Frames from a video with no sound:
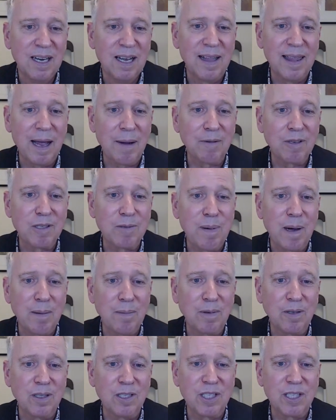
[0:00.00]
And that was
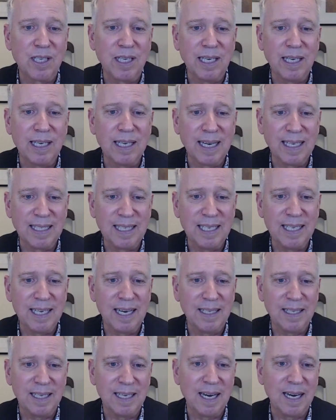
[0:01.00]
published in
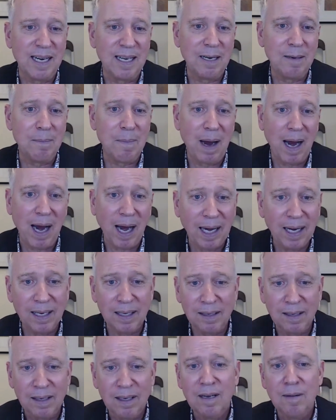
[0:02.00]
1999 in May.
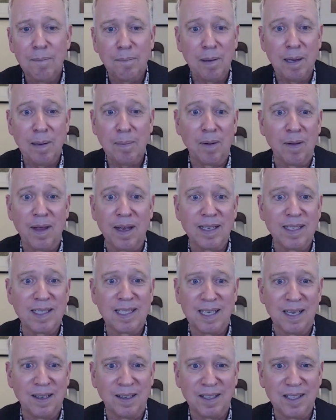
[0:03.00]
And people then
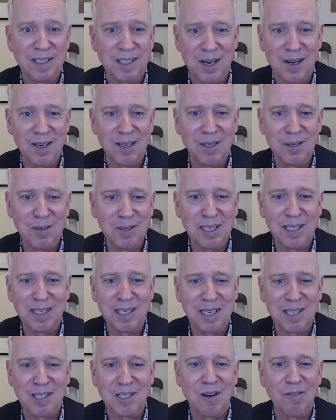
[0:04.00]
suddenly started using
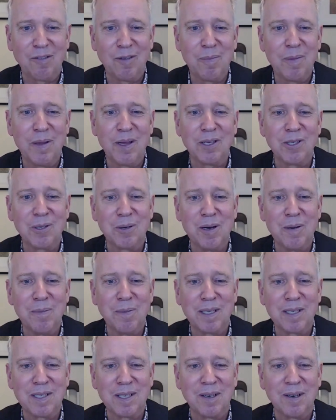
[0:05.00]
disulfiram in their
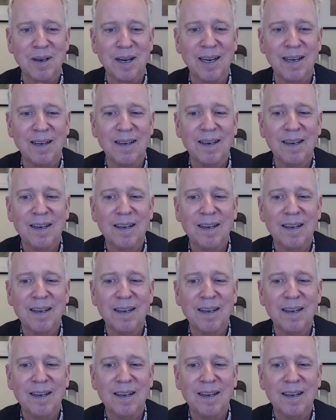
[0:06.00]
treatments. All right.